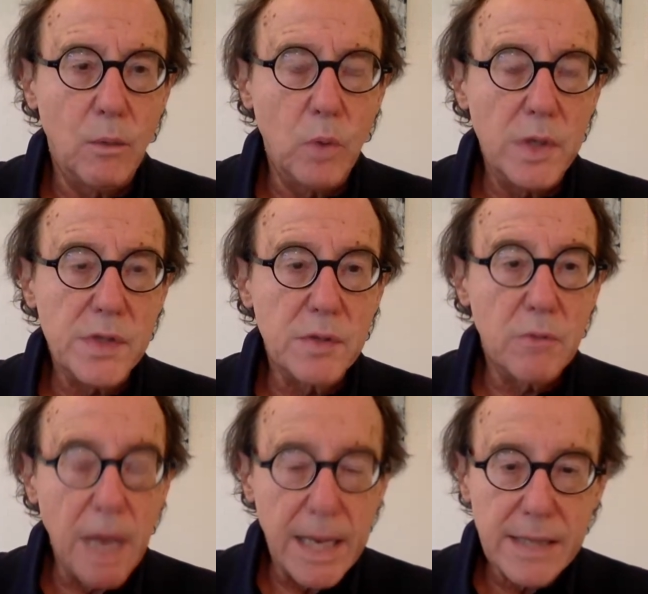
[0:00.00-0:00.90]
was the
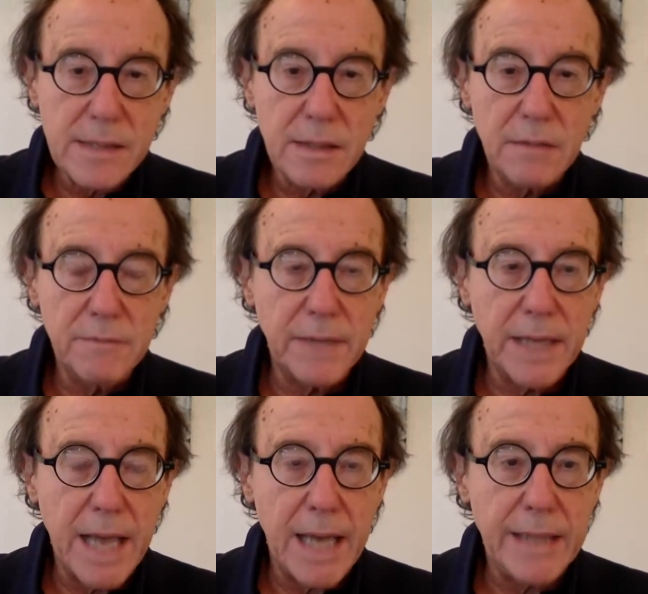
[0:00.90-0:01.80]
rise of a
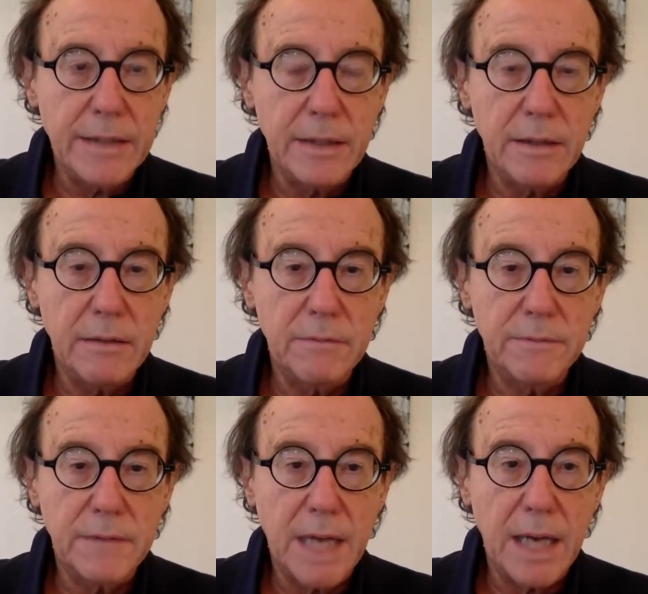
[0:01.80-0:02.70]
kind of
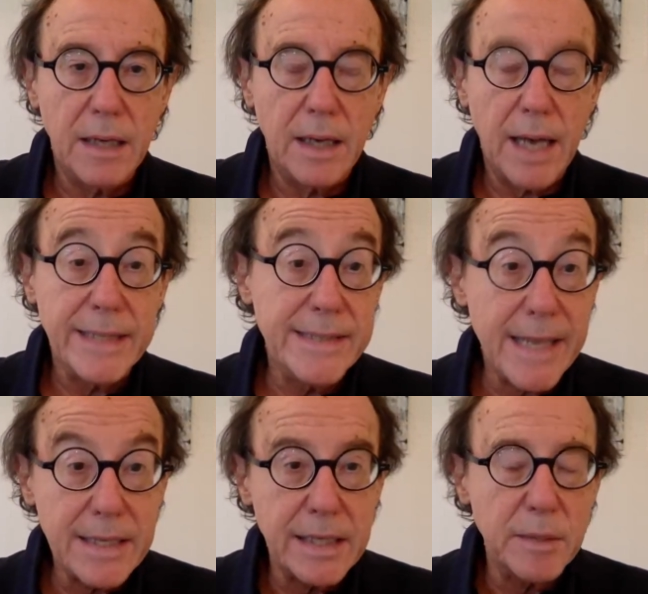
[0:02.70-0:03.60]

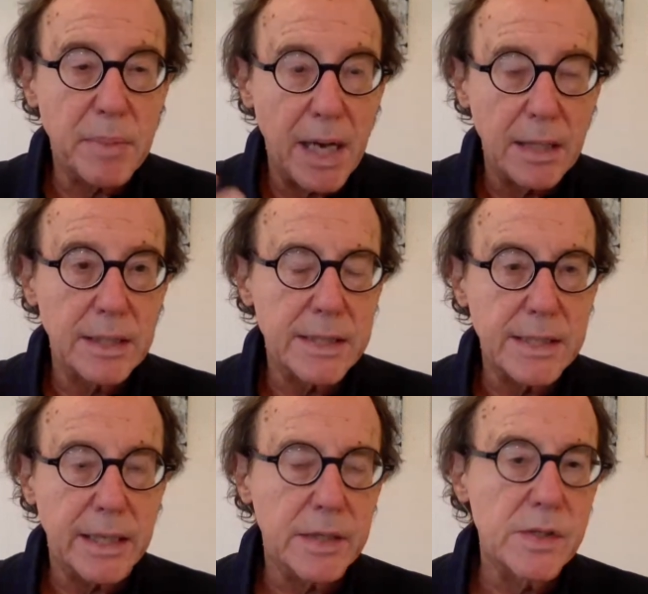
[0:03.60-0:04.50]
identity
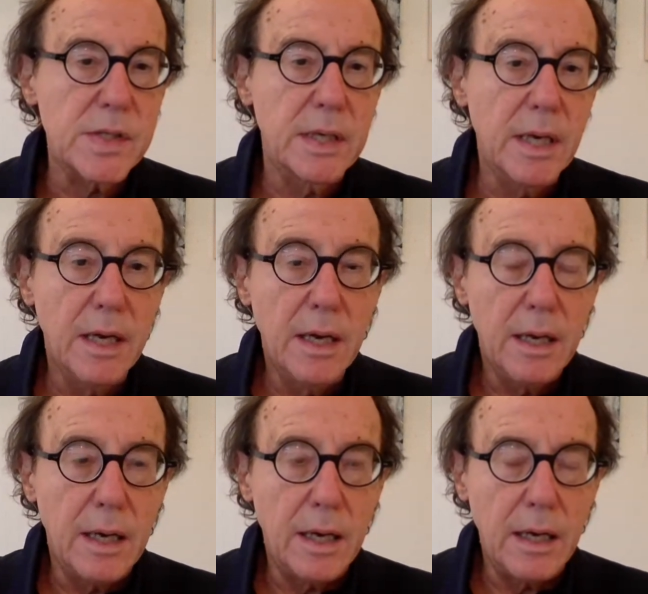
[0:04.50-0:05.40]
politics
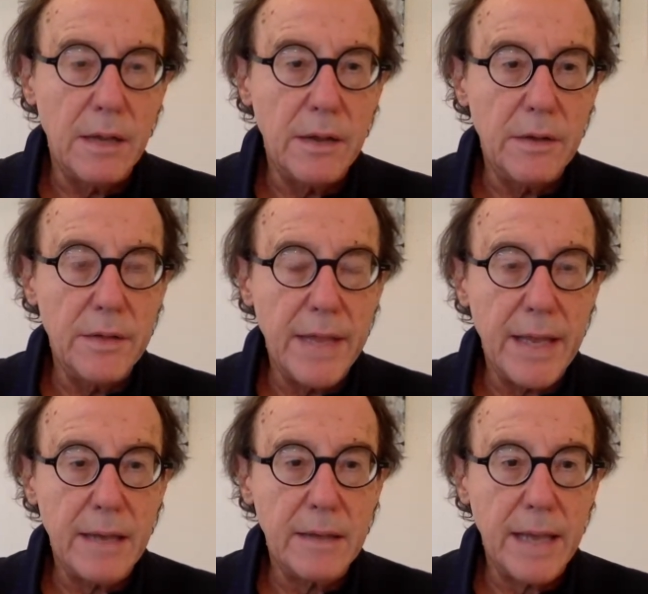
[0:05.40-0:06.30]

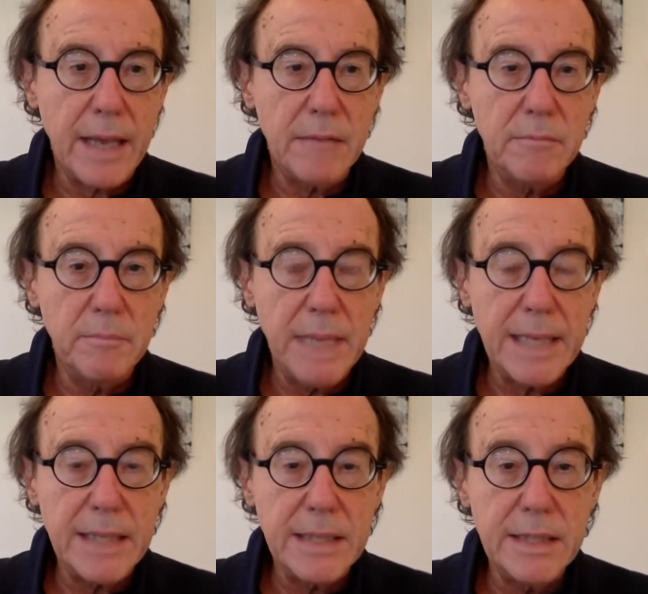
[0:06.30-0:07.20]
that had
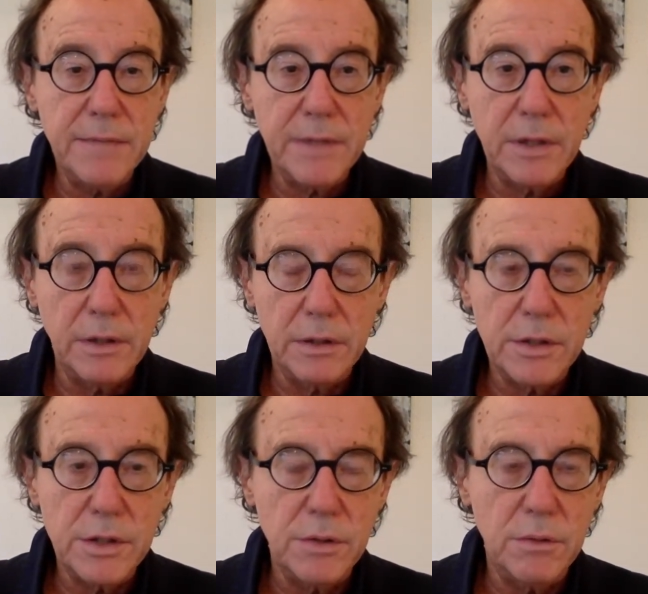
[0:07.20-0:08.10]
made it
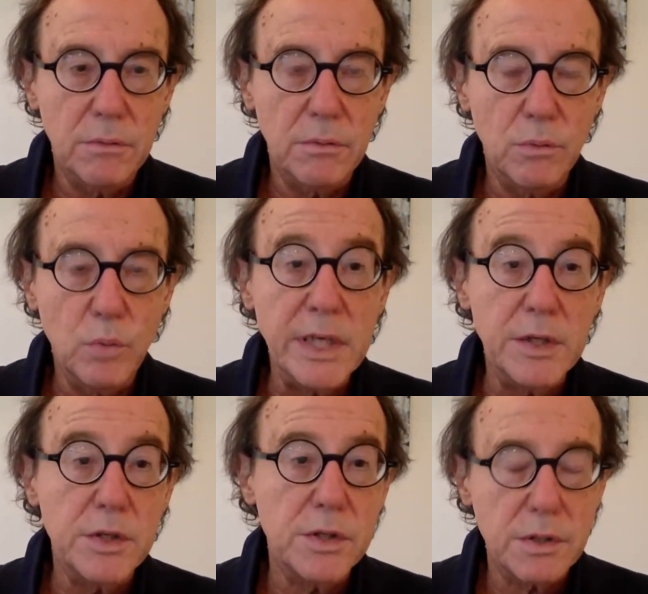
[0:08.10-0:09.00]
difficult to
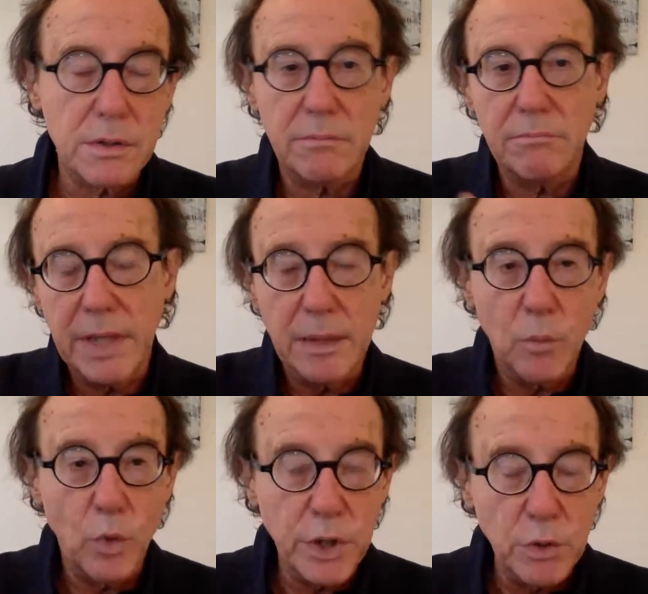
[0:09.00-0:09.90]
reach in a
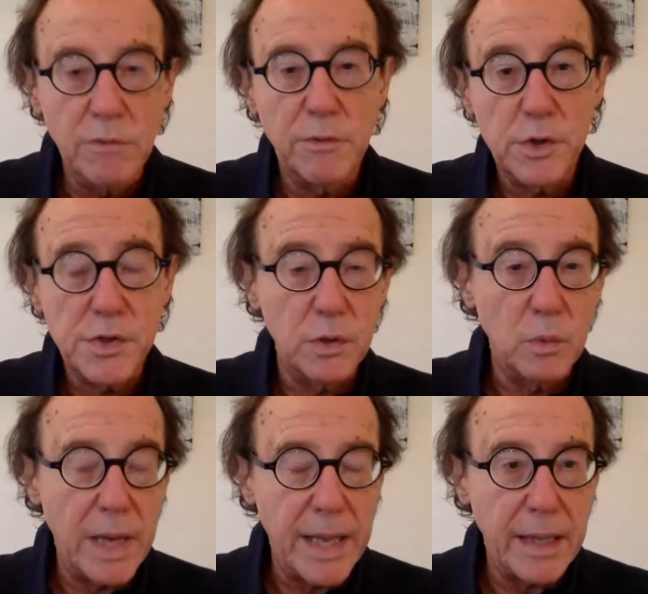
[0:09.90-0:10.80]
more
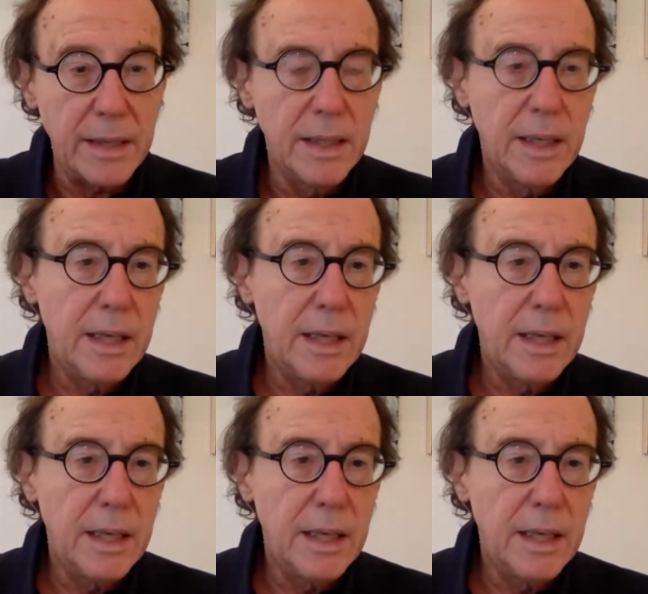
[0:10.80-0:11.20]
universal way